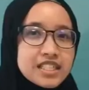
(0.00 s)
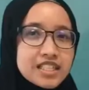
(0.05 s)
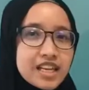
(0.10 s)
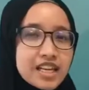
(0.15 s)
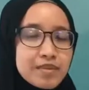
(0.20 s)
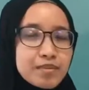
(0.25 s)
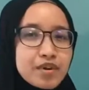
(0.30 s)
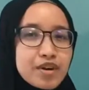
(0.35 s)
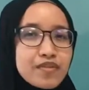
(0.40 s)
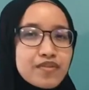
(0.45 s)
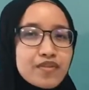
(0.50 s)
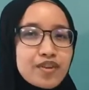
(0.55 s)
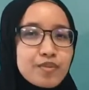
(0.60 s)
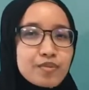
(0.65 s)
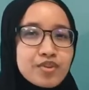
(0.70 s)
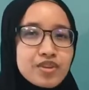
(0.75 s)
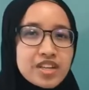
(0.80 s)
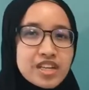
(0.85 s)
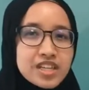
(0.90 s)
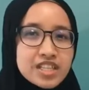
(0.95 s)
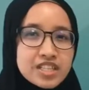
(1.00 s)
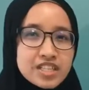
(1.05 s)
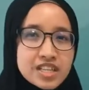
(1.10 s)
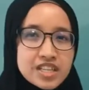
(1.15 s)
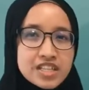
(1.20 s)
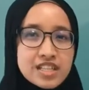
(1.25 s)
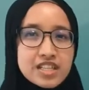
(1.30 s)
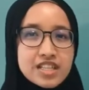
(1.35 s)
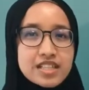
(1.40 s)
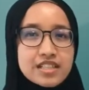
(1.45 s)
type of
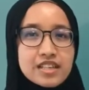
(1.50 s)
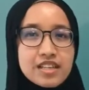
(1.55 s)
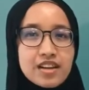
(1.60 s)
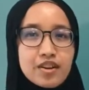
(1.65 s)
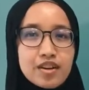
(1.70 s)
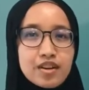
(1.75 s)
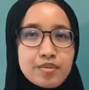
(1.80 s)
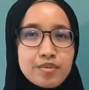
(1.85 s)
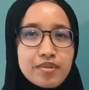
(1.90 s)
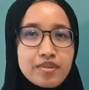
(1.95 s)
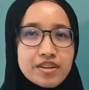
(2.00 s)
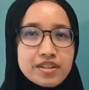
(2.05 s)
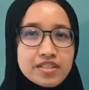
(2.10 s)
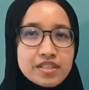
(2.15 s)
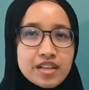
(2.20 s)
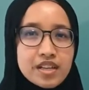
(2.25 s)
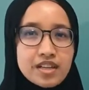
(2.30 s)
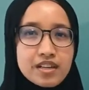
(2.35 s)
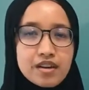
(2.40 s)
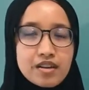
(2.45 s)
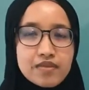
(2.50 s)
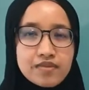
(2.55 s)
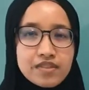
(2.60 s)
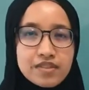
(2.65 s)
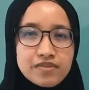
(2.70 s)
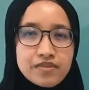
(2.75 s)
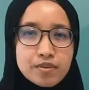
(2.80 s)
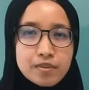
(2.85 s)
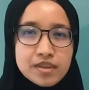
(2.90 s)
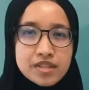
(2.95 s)
communication is the collaboration of
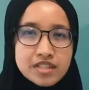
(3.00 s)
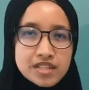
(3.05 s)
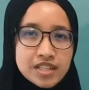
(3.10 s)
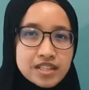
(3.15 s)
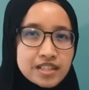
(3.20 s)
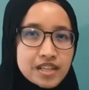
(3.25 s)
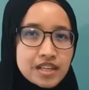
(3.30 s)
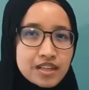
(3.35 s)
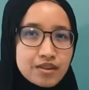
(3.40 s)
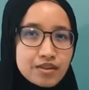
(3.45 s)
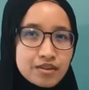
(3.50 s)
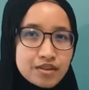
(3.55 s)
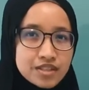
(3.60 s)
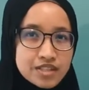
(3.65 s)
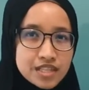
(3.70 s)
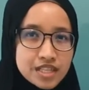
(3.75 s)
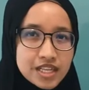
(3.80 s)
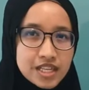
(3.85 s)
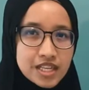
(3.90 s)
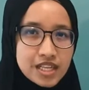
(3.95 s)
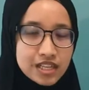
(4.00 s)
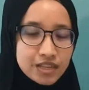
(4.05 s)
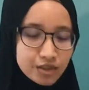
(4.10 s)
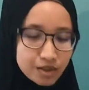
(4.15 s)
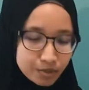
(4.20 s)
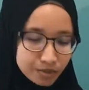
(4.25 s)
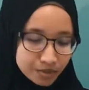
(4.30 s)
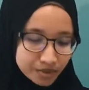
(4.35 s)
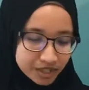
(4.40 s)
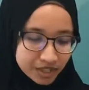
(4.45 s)
information technology in
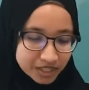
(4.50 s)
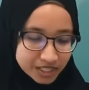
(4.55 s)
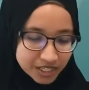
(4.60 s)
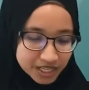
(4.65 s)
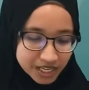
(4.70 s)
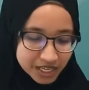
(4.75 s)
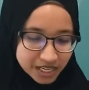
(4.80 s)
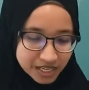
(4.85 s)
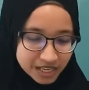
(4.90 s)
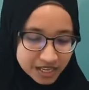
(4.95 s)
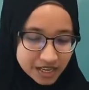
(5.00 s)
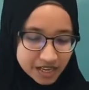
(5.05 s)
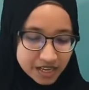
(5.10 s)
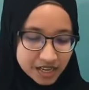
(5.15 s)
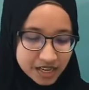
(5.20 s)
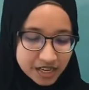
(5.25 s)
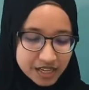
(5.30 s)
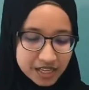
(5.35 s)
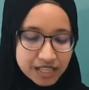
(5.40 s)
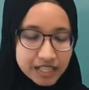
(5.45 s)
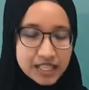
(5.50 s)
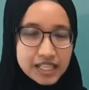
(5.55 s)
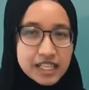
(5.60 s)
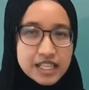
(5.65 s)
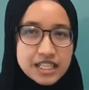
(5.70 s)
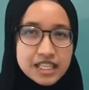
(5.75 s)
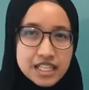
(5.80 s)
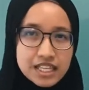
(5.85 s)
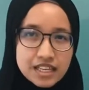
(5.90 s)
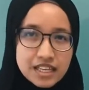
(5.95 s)
communication.
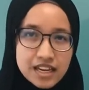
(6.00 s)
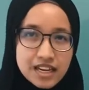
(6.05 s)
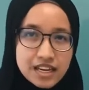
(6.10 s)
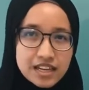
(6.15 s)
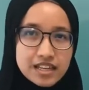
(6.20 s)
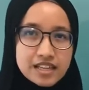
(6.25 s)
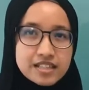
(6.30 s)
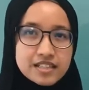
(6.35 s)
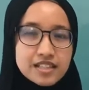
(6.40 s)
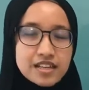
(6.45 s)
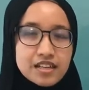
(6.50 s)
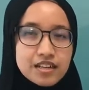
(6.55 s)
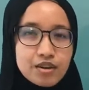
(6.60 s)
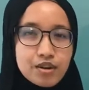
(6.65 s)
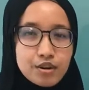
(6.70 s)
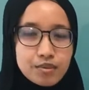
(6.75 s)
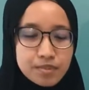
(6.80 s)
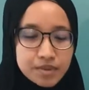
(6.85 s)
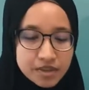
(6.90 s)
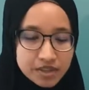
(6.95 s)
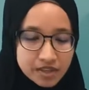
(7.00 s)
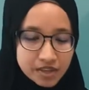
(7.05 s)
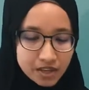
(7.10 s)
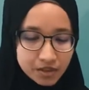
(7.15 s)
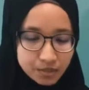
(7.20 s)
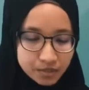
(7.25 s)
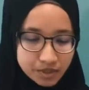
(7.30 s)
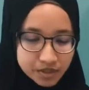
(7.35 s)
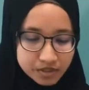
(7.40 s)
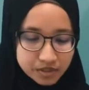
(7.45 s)
Internet is a global
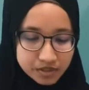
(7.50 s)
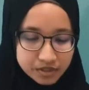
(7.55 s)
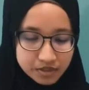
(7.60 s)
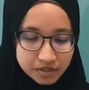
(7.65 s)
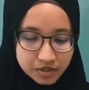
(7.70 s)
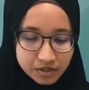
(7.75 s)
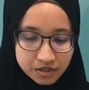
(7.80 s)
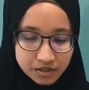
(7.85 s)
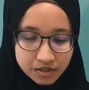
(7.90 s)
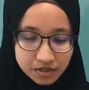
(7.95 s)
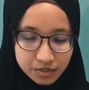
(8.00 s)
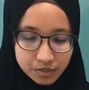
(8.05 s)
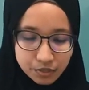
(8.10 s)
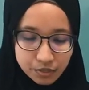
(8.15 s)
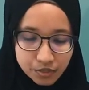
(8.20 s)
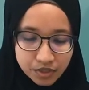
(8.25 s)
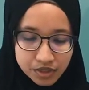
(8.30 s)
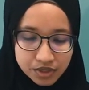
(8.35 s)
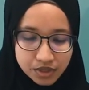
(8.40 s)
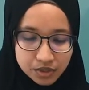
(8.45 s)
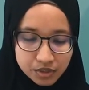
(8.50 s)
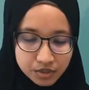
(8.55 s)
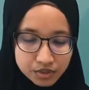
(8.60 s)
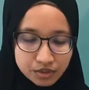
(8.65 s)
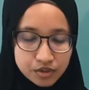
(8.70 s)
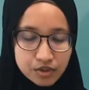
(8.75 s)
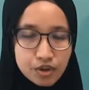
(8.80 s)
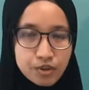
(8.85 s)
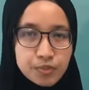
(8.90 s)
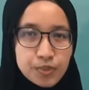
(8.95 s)
network which use
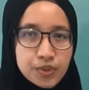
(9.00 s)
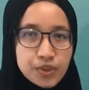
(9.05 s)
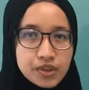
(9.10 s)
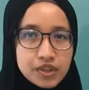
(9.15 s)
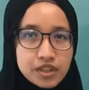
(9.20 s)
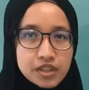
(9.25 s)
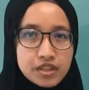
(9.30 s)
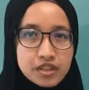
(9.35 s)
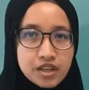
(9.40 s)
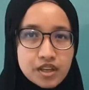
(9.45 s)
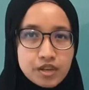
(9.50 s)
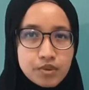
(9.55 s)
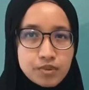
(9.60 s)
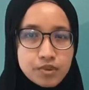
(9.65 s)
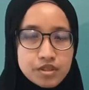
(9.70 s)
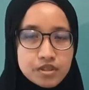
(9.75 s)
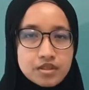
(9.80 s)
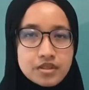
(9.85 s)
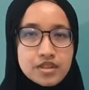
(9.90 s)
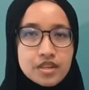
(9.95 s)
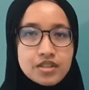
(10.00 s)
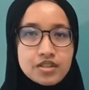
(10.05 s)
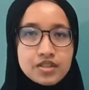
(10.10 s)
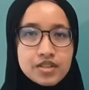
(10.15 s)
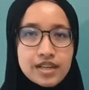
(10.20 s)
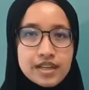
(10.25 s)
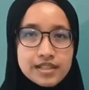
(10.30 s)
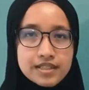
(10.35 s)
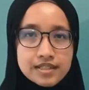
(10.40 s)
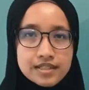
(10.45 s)
computer networks such
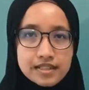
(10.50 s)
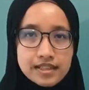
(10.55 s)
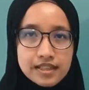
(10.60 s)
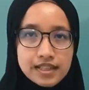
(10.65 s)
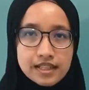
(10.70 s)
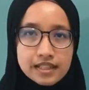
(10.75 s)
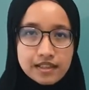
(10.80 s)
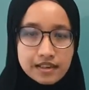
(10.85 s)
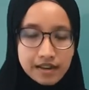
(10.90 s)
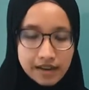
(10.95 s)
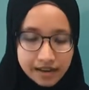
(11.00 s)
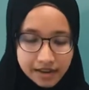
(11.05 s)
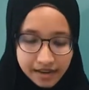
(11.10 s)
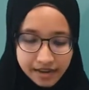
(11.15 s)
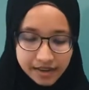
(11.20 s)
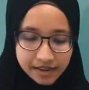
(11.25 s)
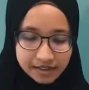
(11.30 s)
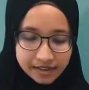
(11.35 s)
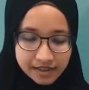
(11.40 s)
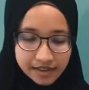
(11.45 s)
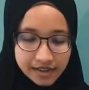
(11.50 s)
as intranet.